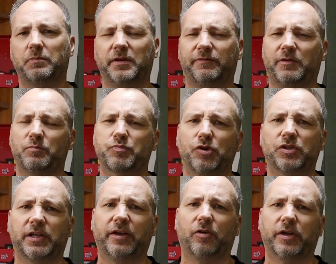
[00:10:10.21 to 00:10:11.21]
if I'm
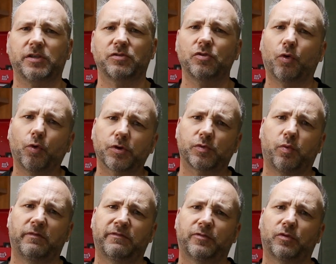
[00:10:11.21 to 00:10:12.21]
brutally honest, nor does
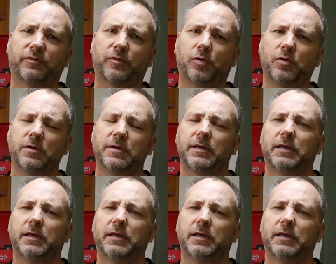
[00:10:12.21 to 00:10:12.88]
144.